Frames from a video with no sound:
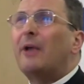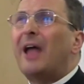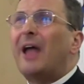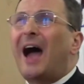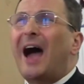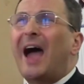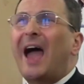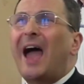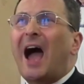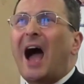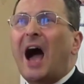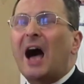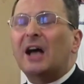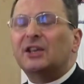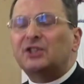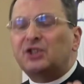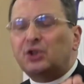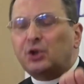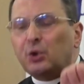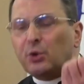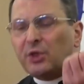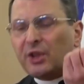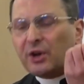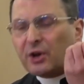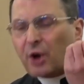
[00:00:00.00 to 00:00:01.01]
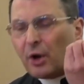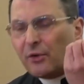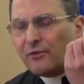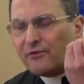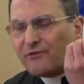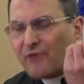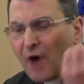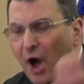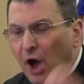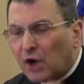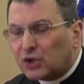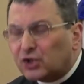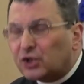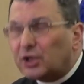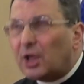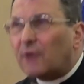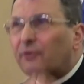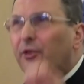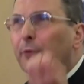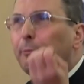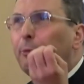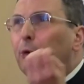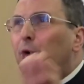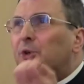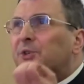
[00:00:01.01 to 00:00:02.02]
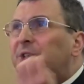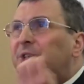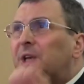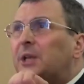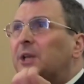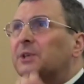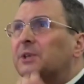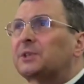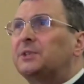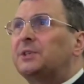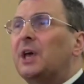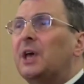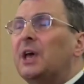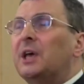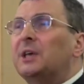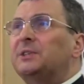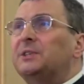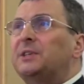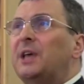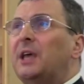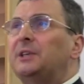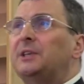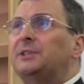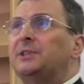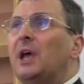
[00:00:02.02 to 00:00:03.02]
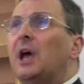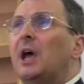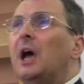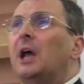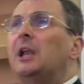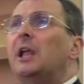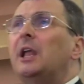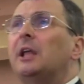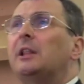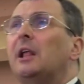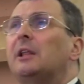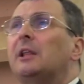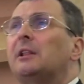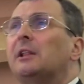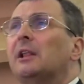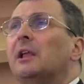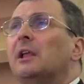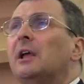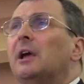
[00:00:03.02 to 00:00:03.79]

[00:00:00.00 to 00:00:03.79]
I ask you the conversion of the poor sinners, says little